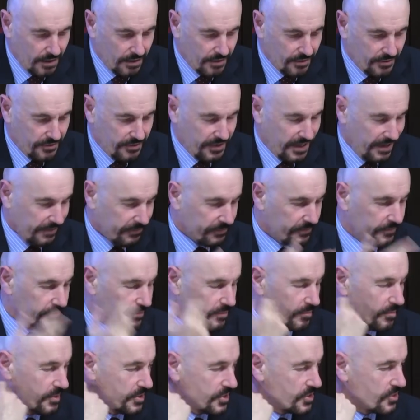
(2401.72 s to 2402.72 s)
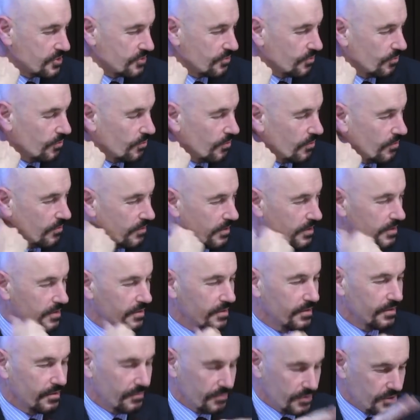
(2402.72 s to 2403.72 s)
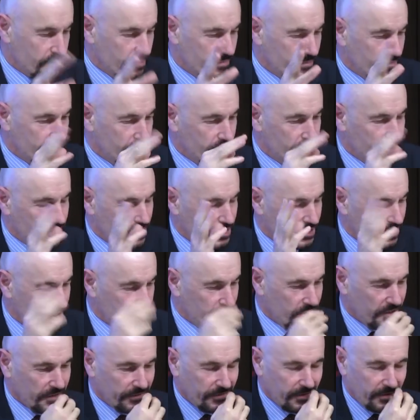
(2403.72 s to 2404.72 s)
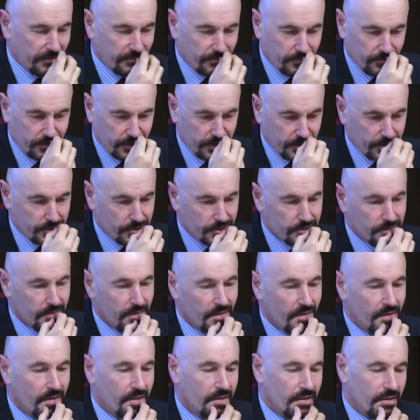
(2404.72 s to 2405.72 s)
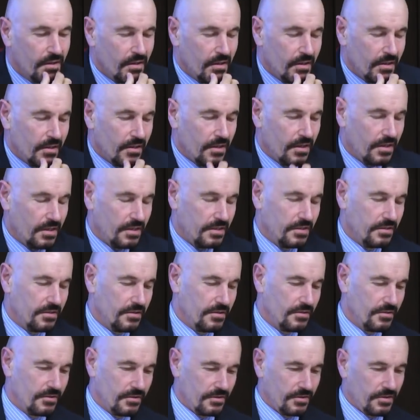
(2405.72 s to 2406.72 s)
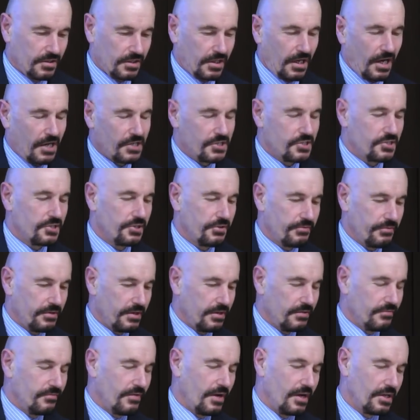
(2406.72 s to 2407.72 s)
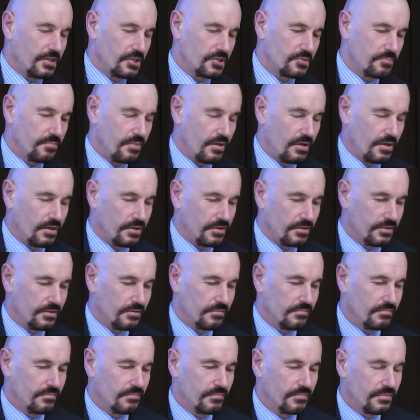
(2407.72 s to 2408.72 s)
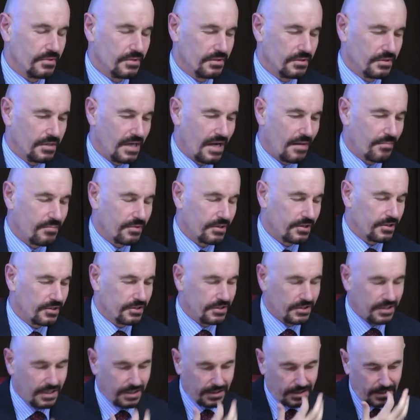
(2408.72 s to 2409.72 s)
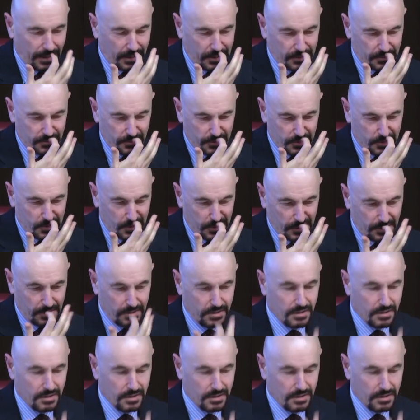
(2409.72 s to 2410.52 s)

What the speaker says: theft from a store, and there was some CCTV footage. And the case theory advanced by the applicant in that case was that